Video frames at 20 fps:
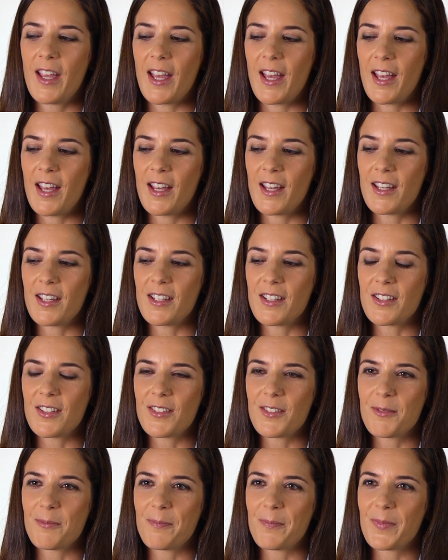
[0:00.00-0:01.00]

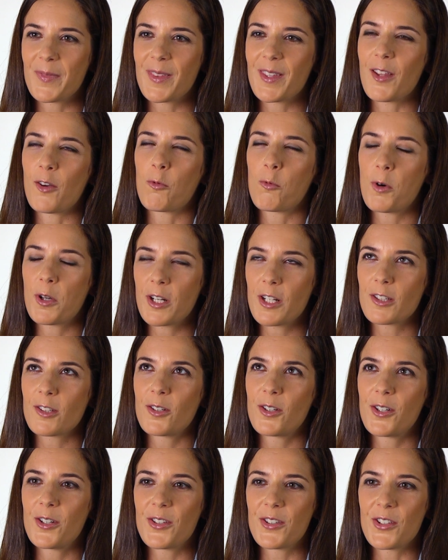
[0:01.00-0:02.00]
And what I
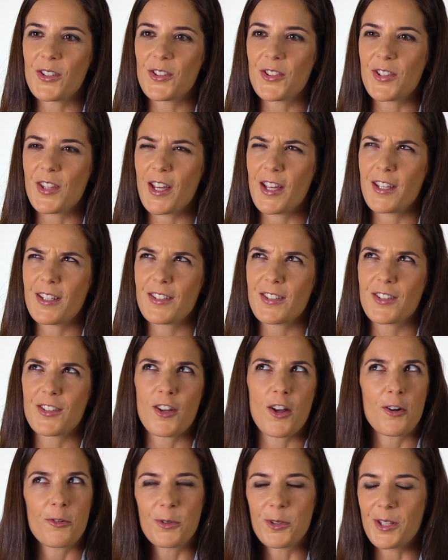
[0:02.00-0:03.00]
learned is that's
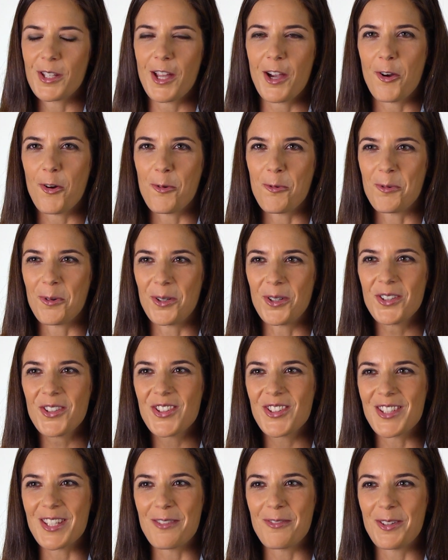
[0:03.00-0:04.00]
not really how it
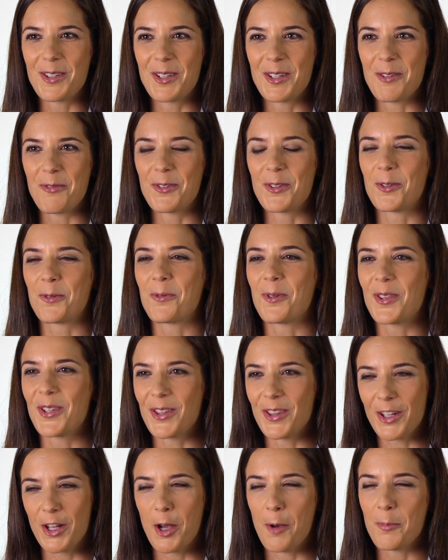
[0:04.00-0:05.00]
works, even if you're
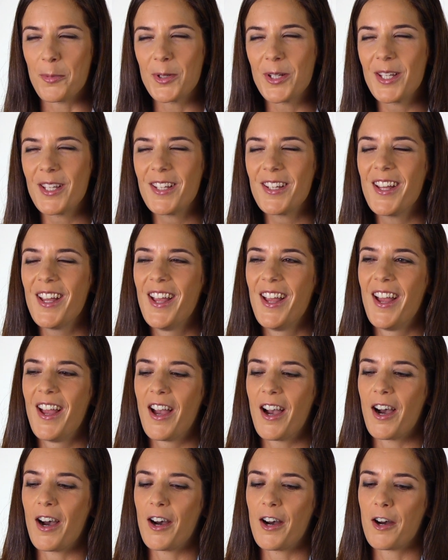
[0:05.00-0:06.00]
within the company.
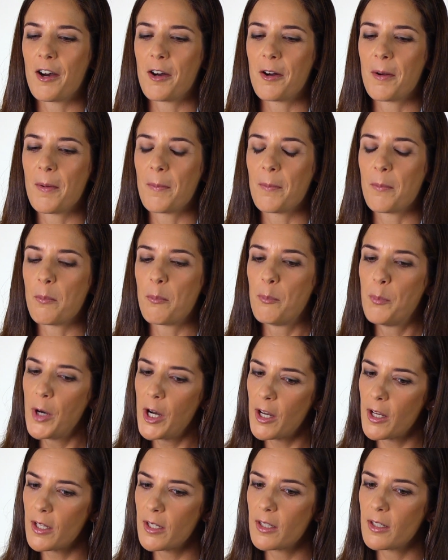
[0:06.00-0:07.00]
Um,
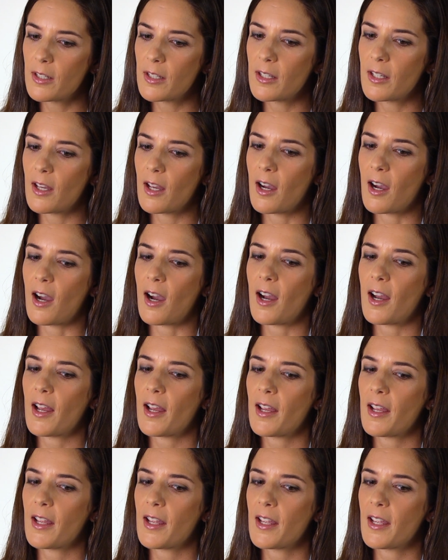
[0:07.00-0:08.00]
but
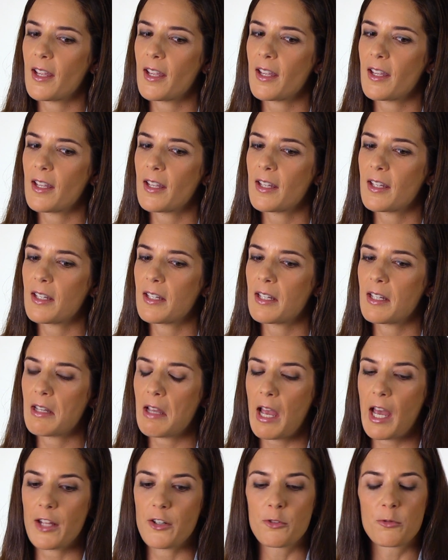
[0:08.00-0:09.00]
I
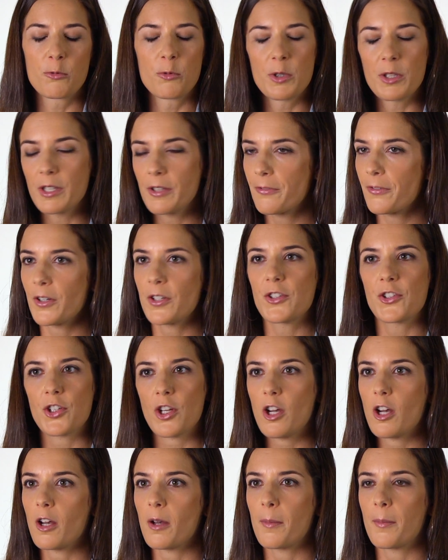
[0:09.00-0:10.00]
had a really fun
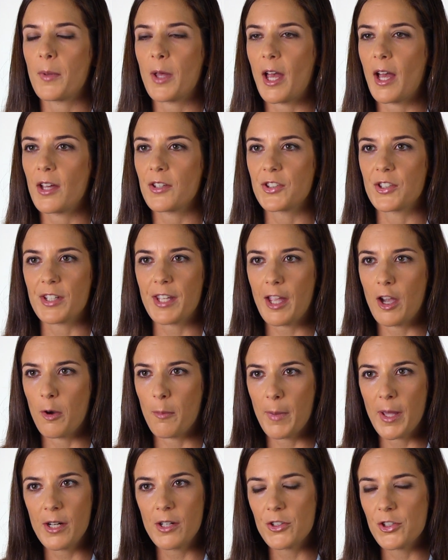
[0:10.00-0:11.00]
job as an
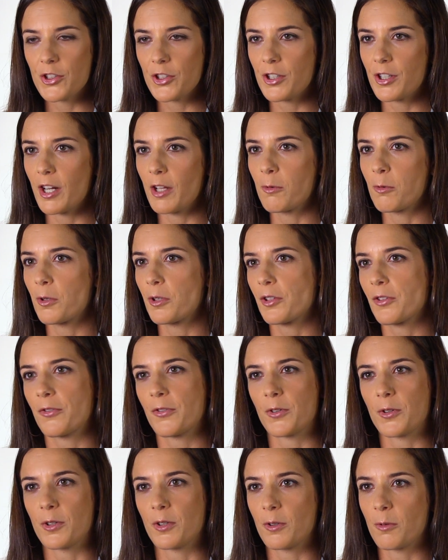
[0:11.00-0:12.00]
account manager. I worked
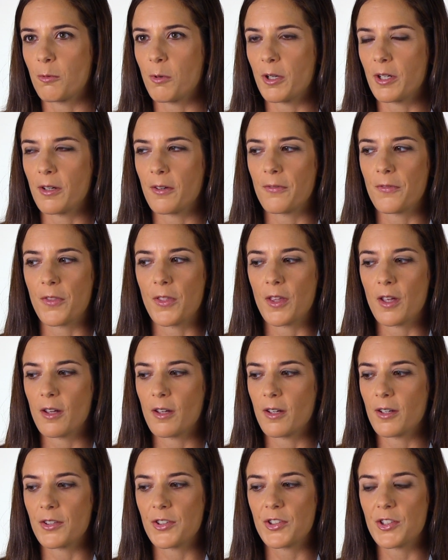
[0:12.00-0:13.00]
for one of
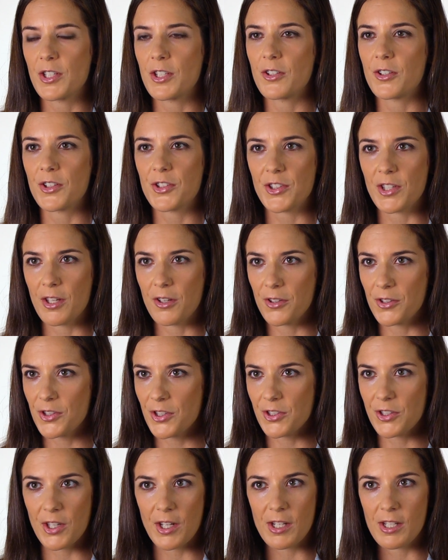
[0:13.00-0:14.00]
the senior sales
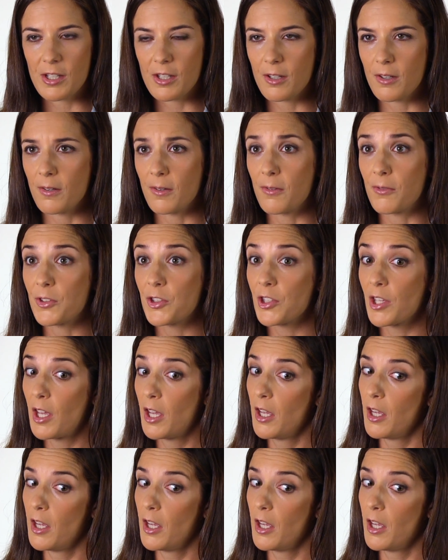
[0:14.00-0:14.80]
executives.